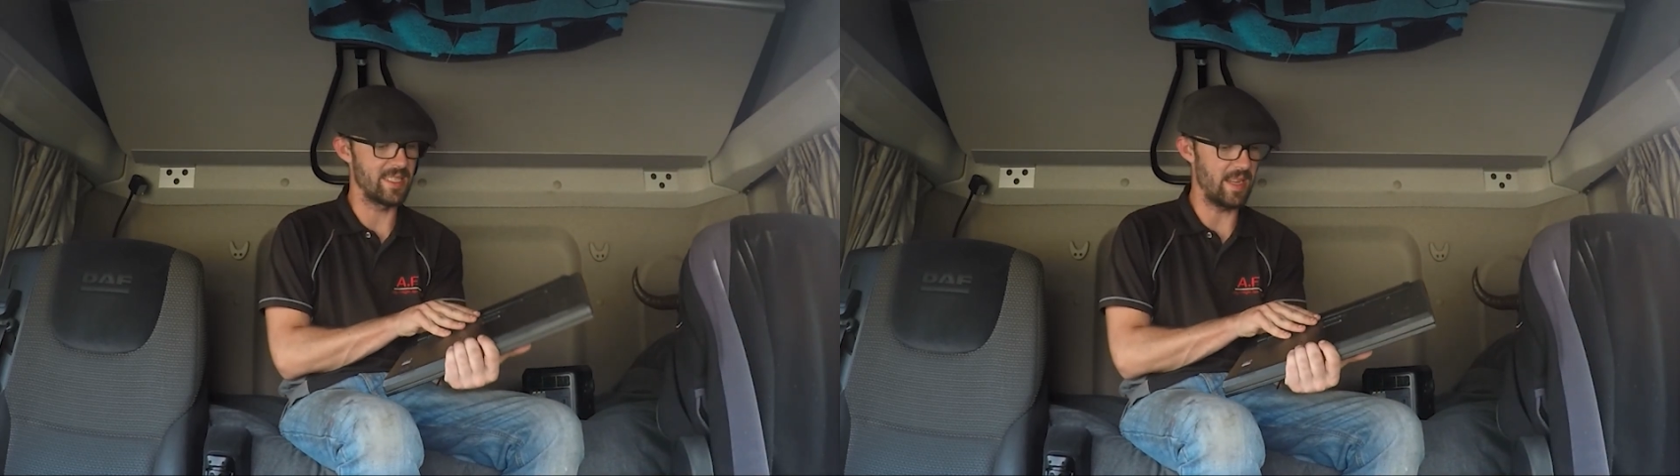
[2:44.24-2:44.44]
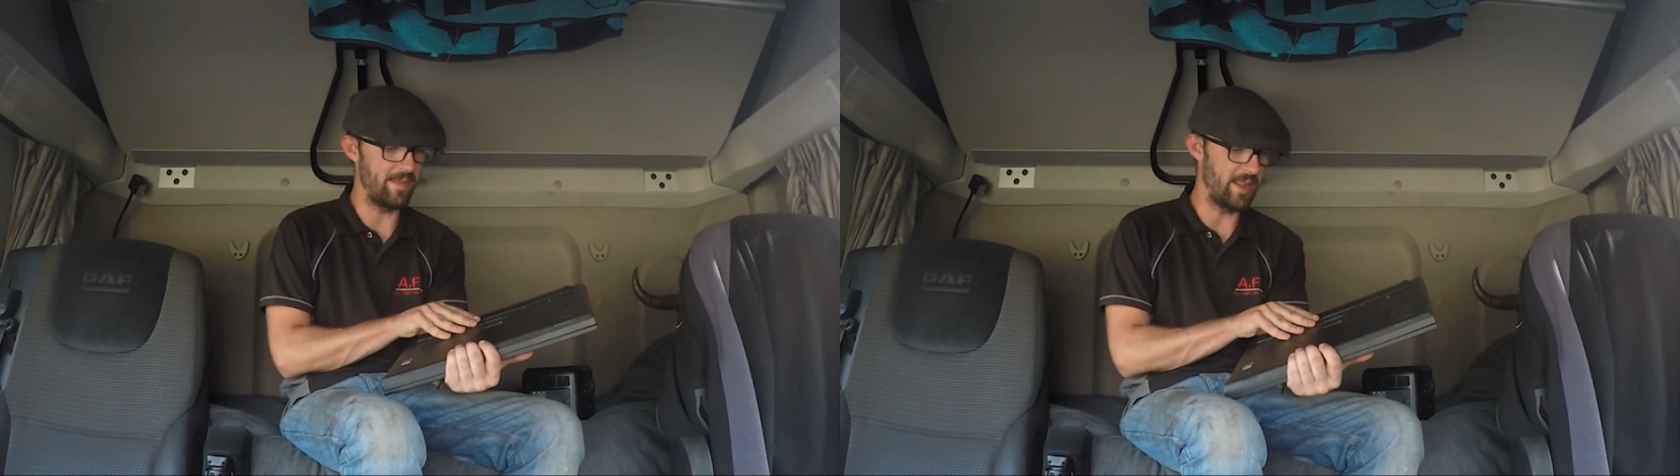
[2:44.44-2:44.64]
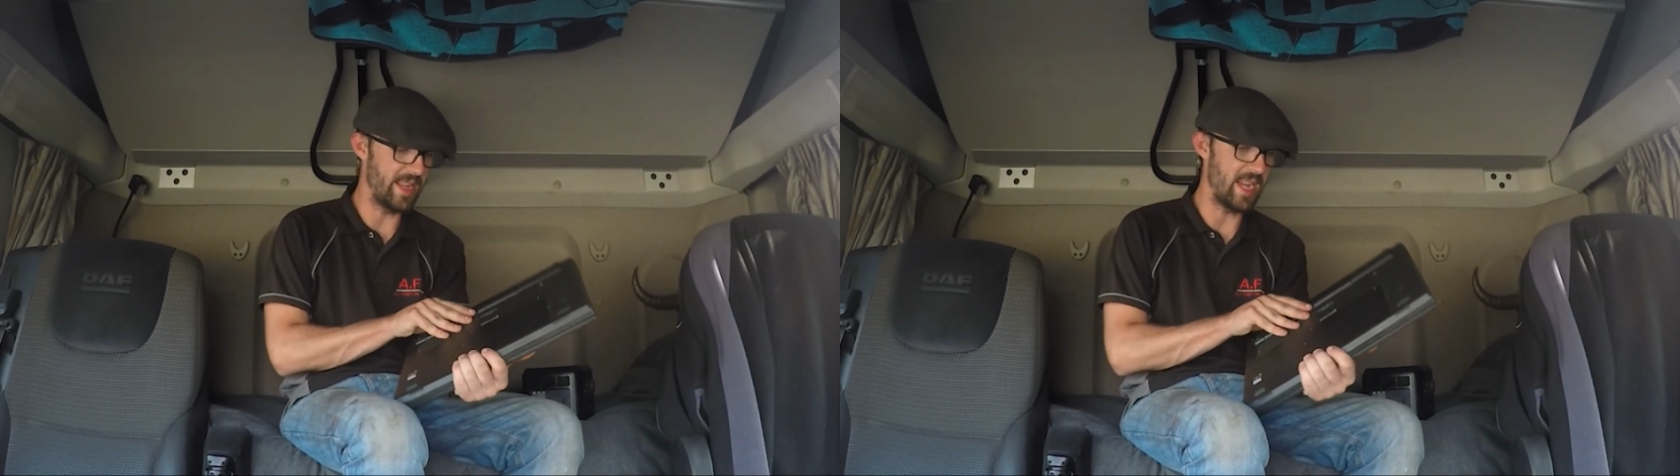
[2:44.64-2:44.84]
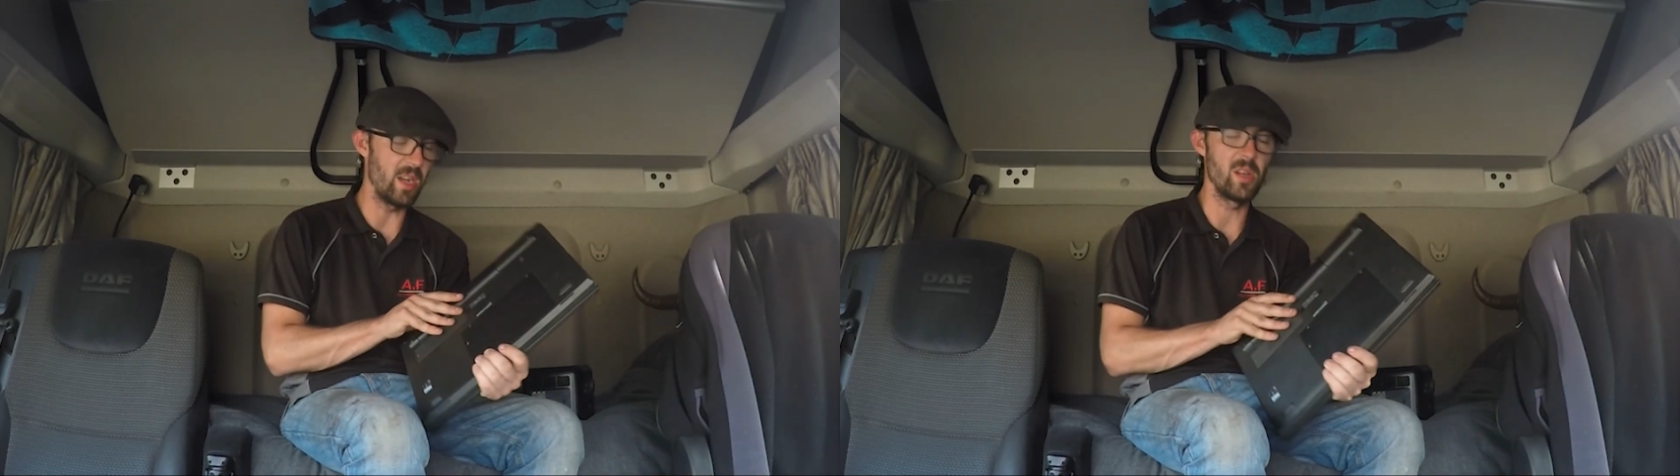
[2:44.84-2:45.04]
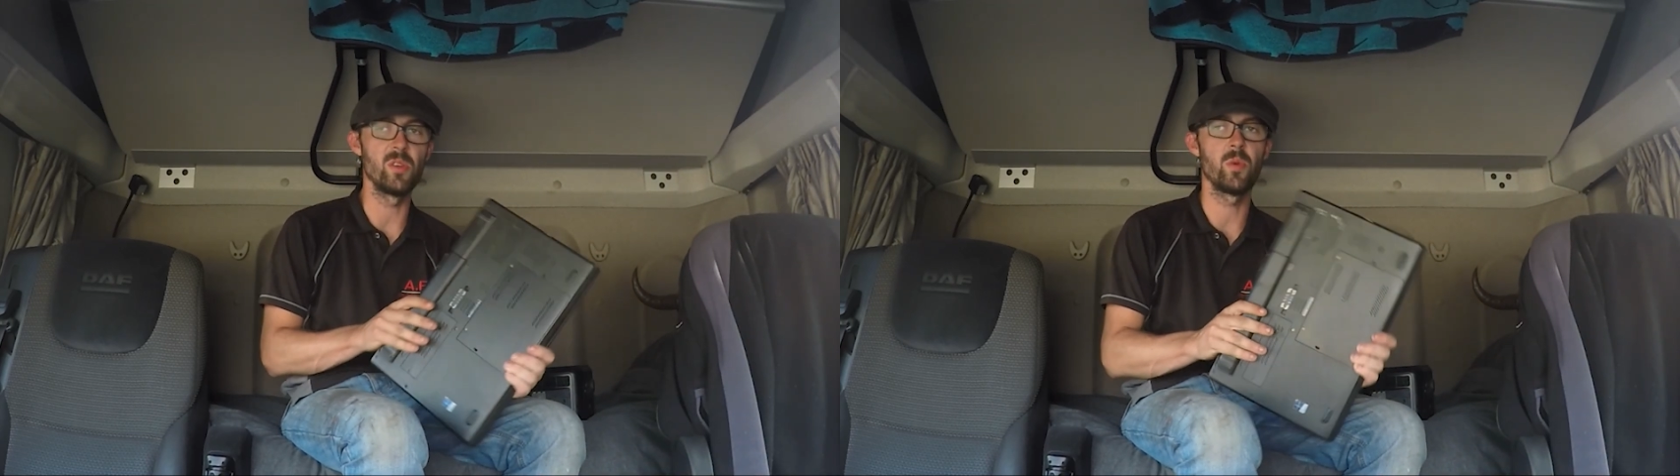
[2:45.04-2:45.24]
stuff like that. I
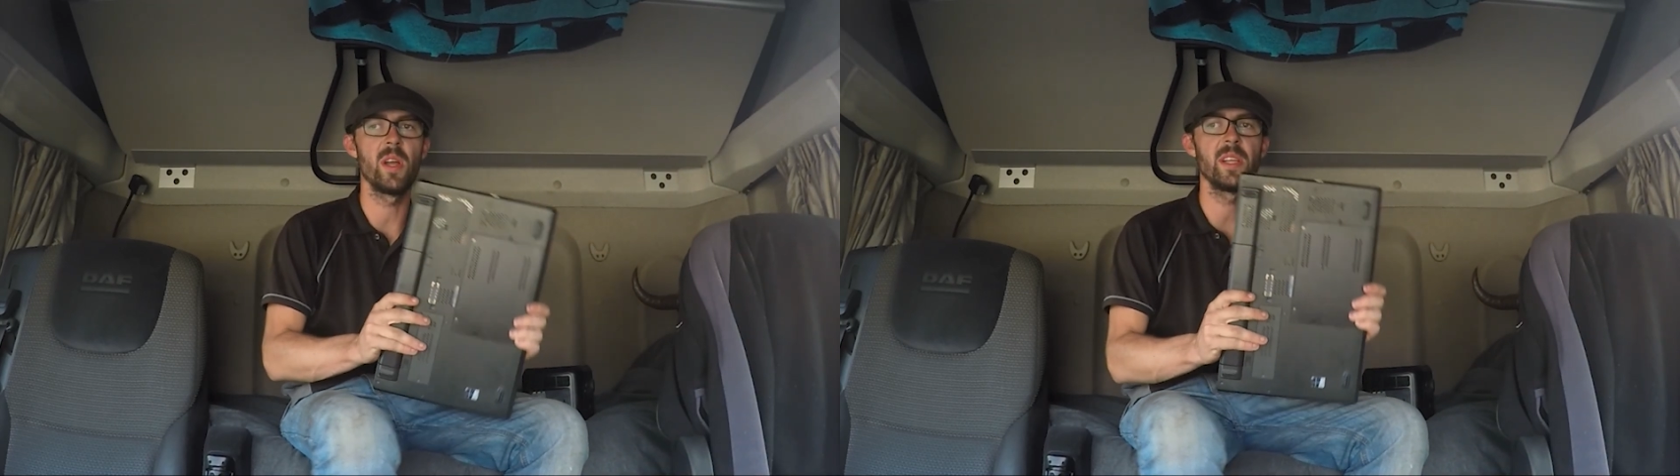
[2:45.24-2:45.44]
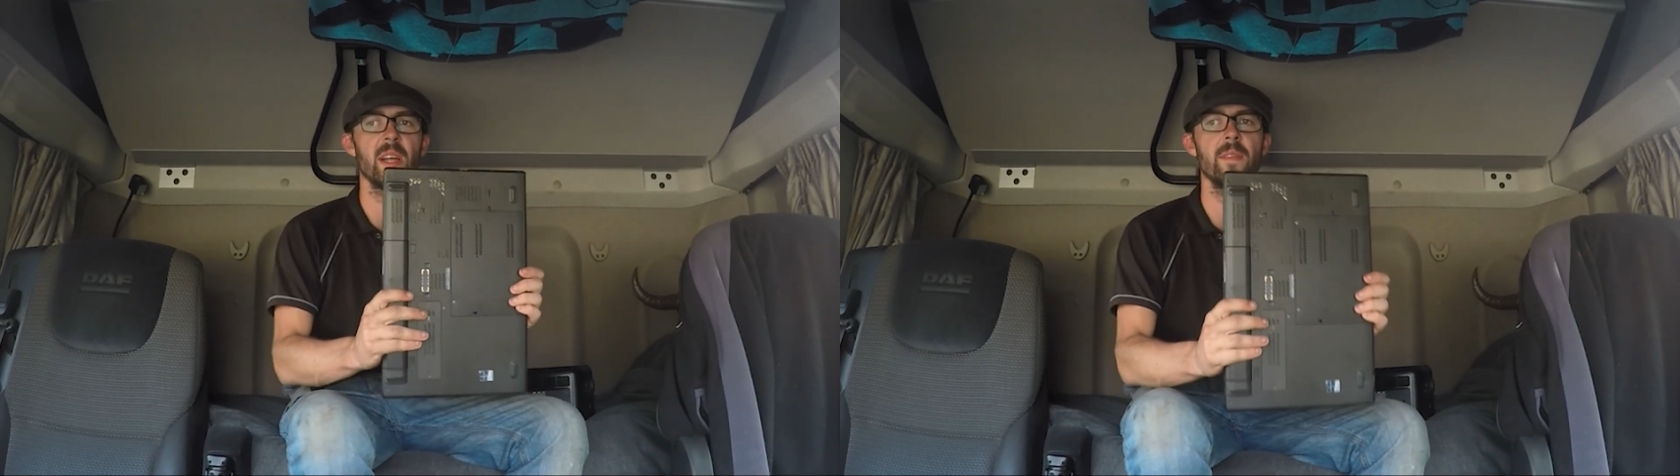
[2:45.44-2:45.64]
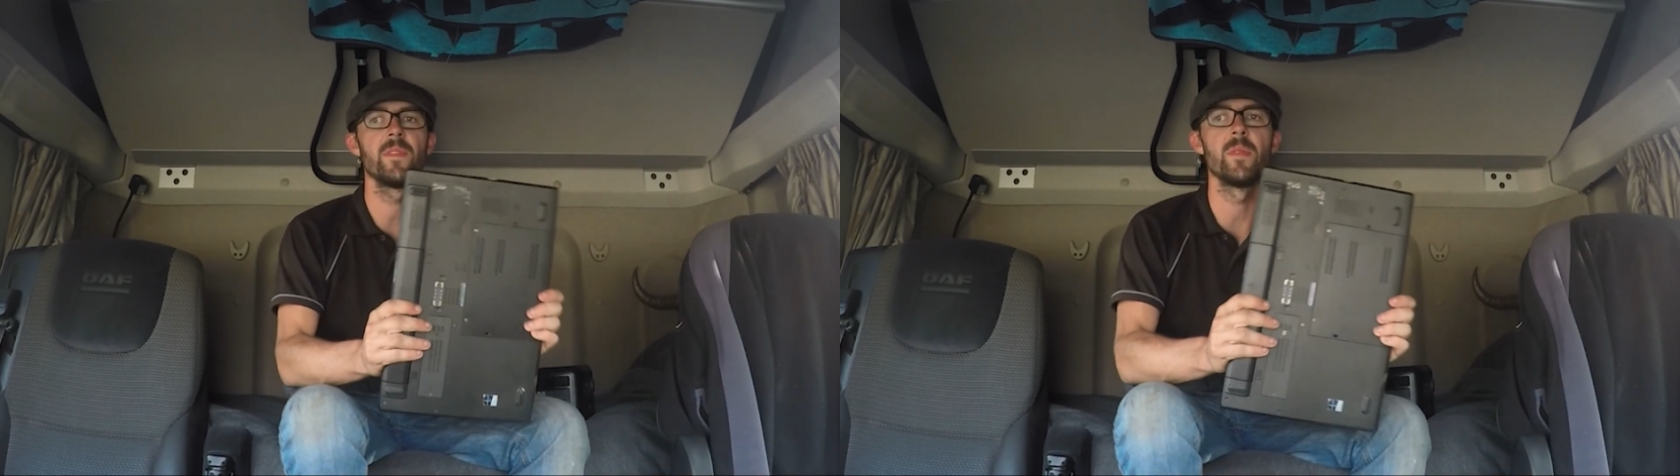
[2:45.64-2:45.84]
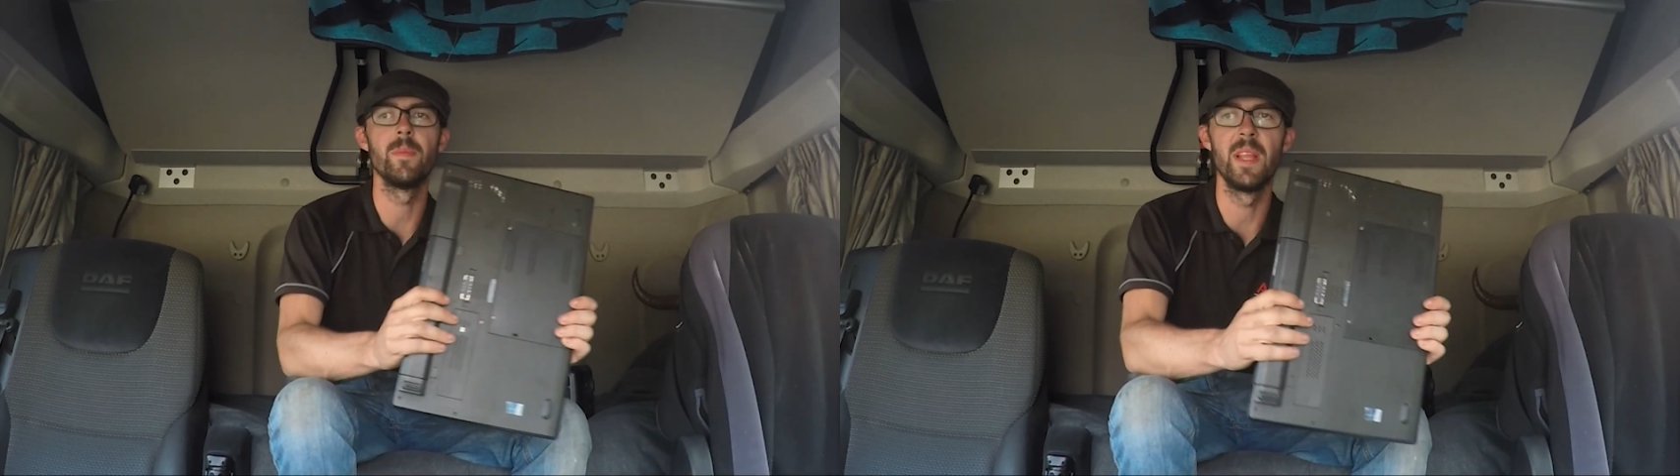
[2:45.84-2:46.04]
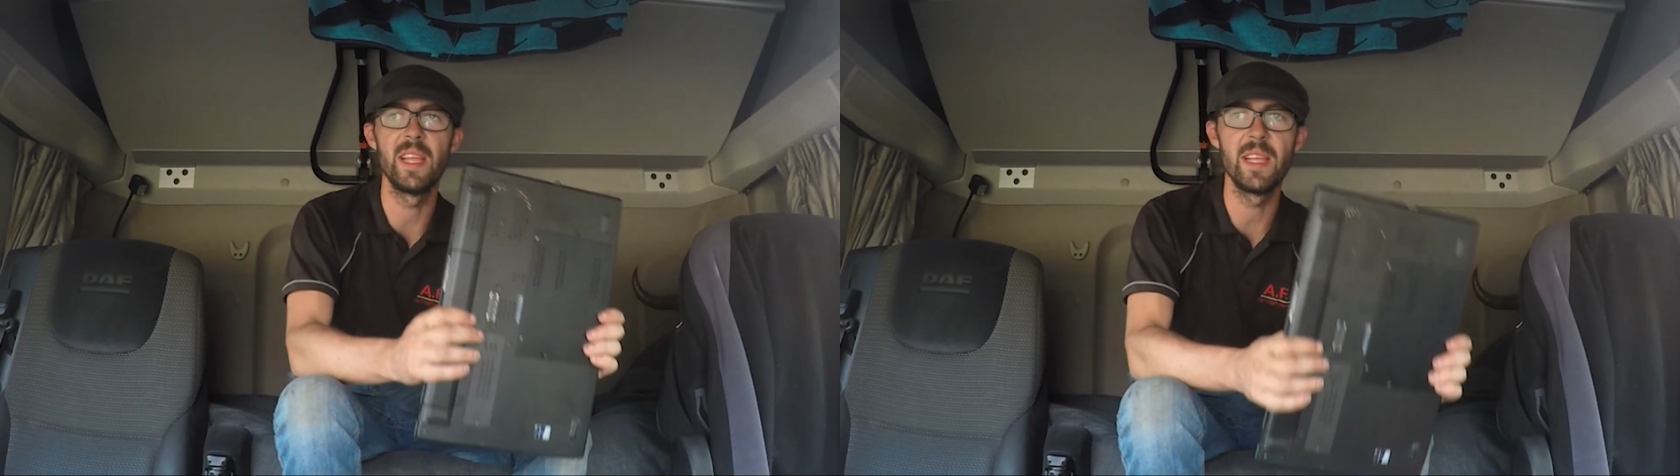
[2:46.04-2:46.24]
can quite
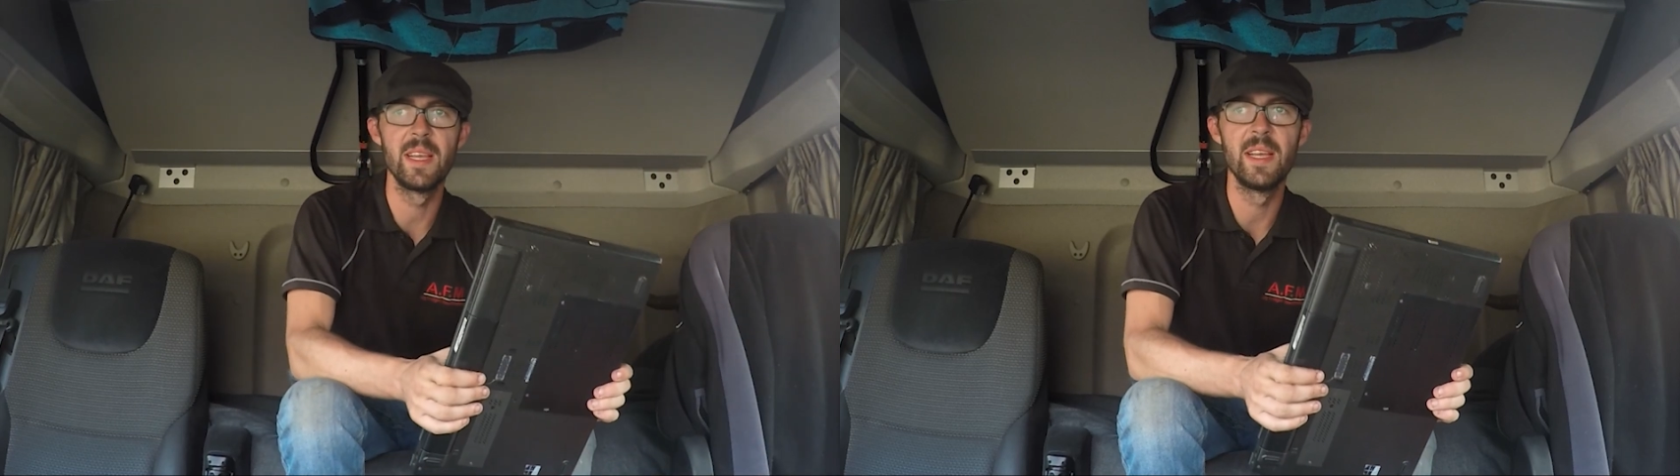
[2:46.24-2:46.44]
comfortably